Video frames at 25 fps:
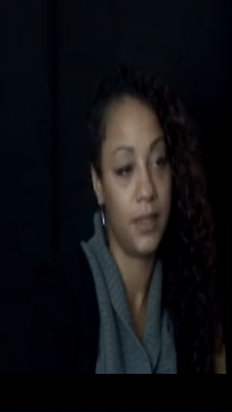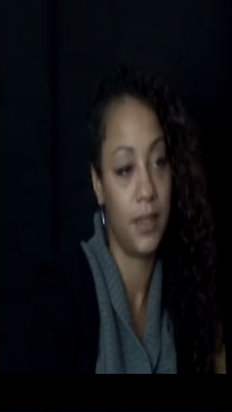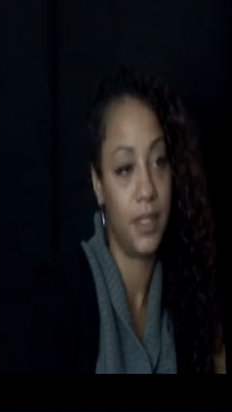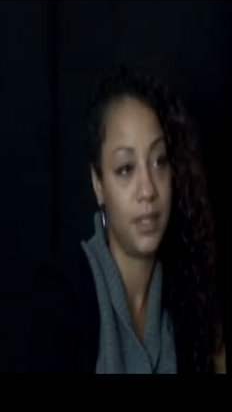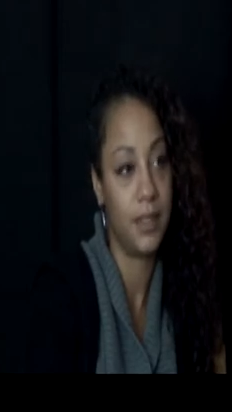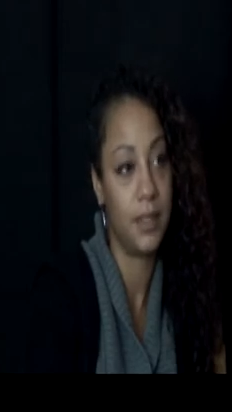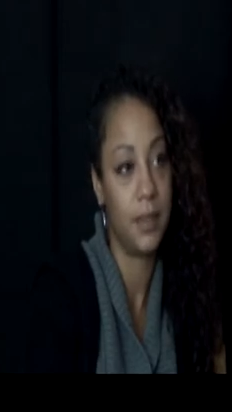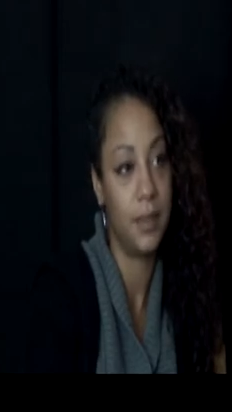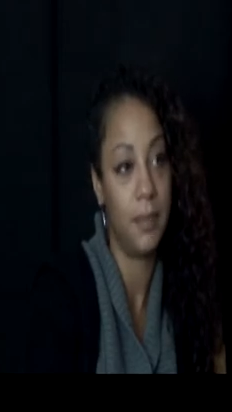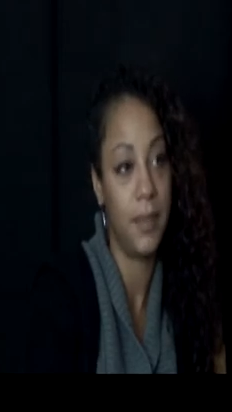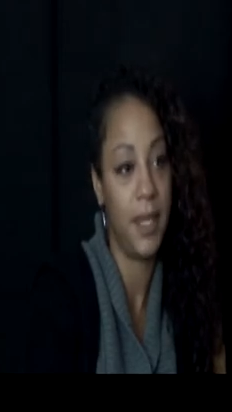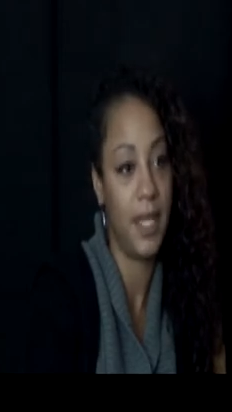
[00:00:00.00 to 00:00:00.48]

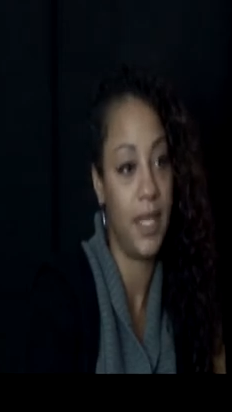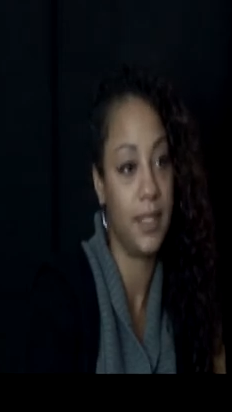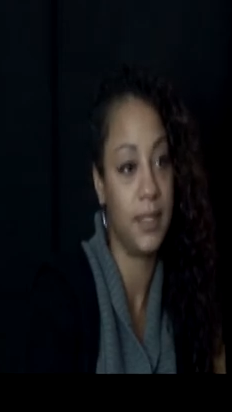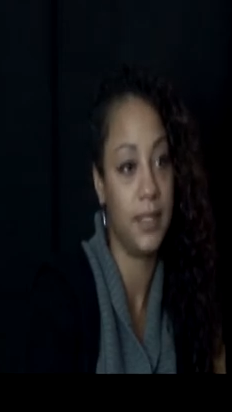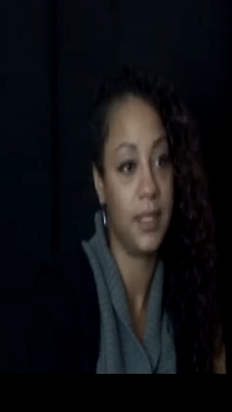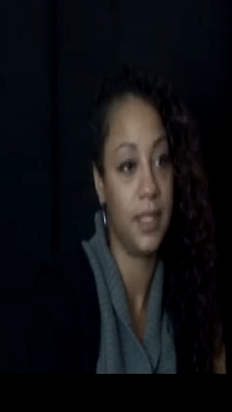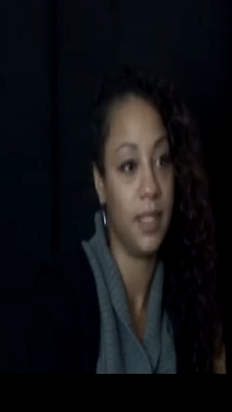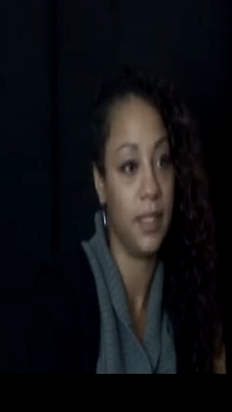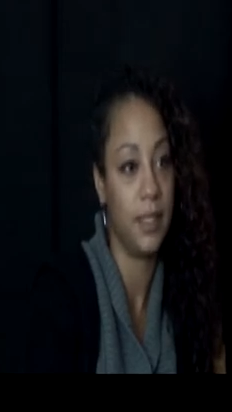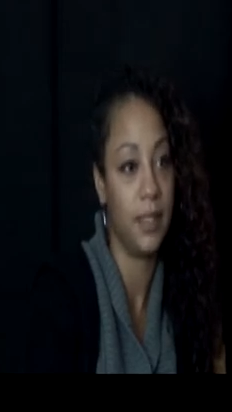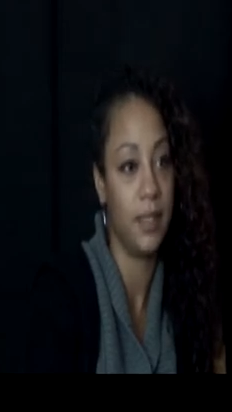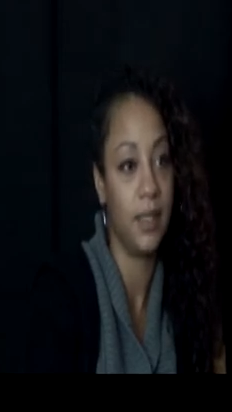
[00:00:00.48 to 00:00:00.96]
It's
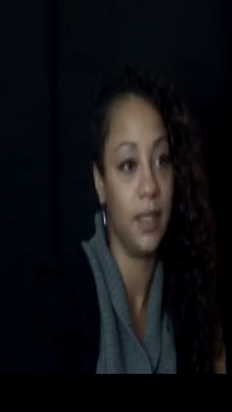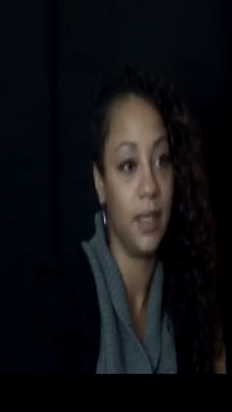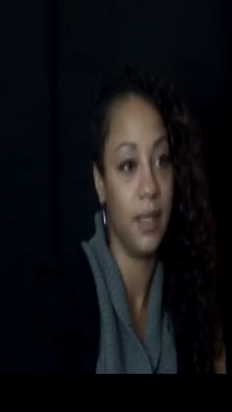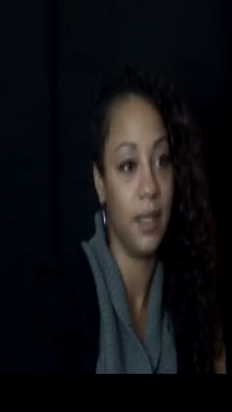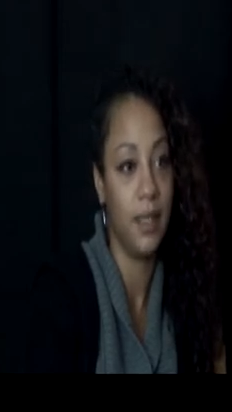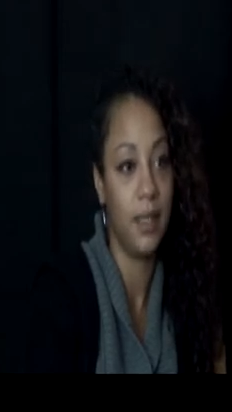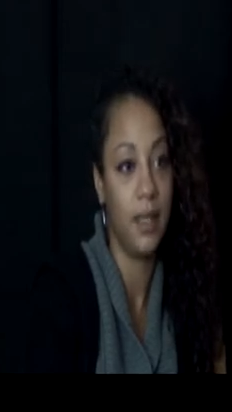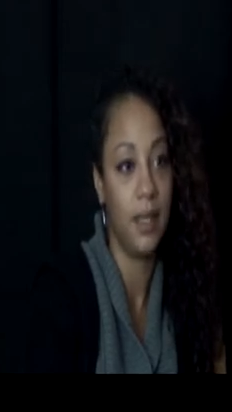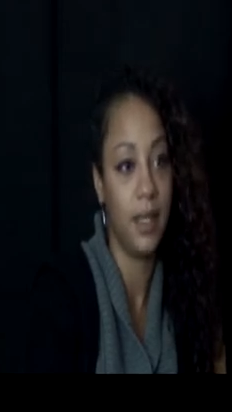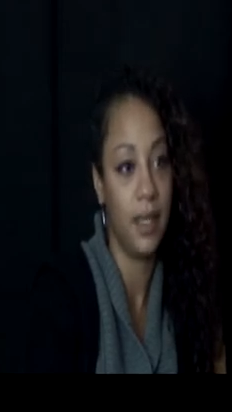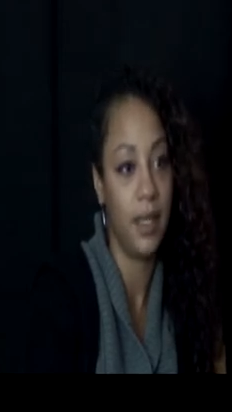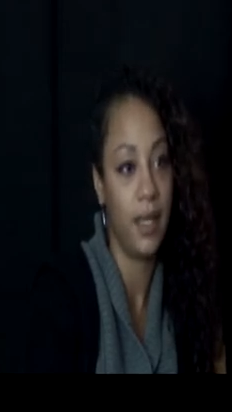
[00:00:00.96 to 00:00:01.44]
amazing,
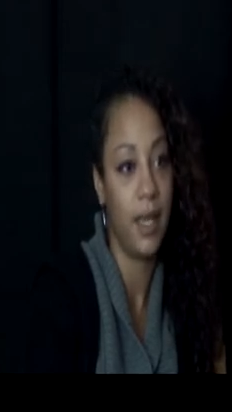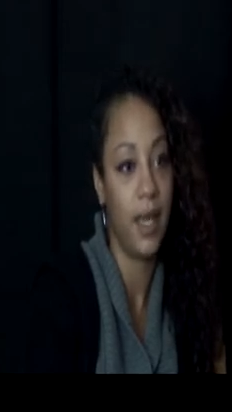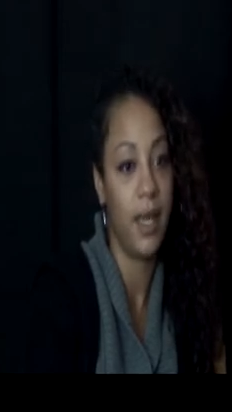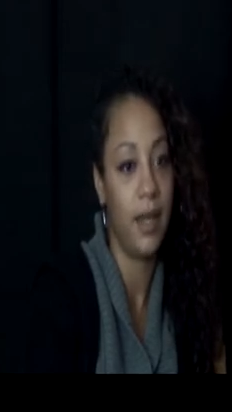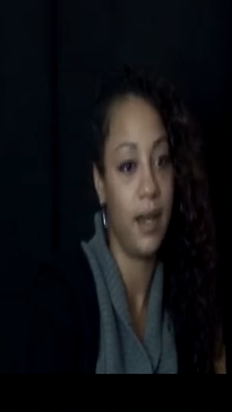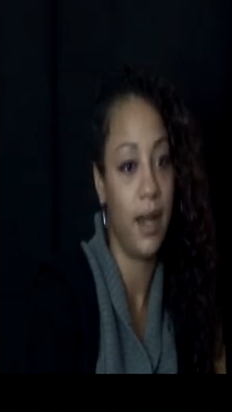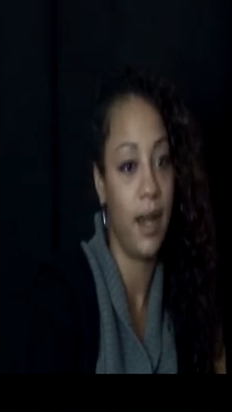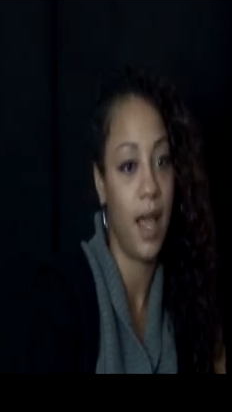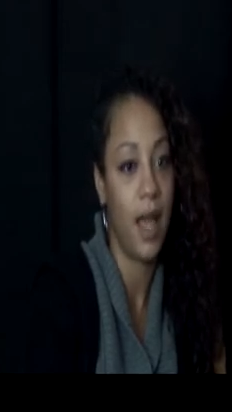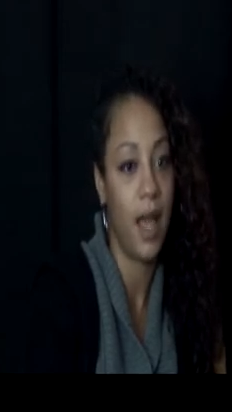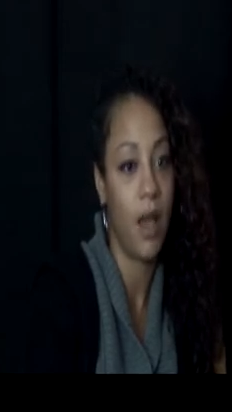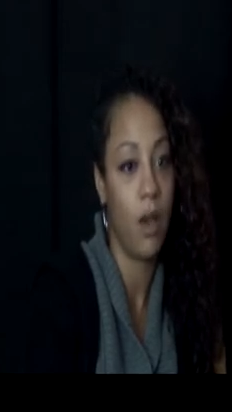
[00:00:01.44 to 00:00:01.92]

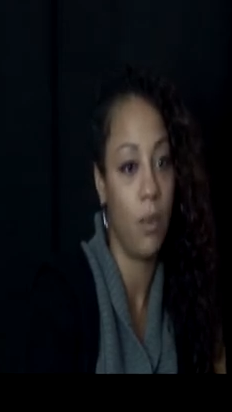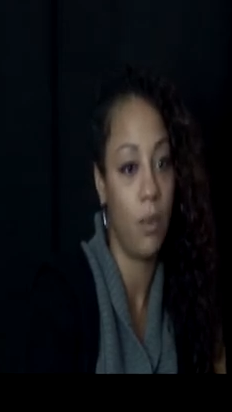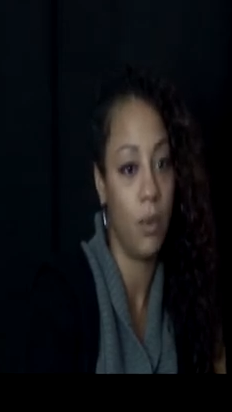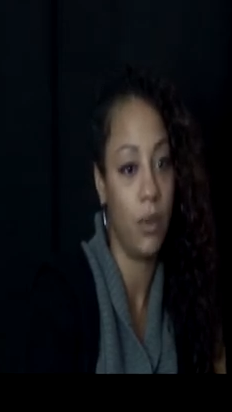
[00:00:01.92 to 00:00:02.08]
again, how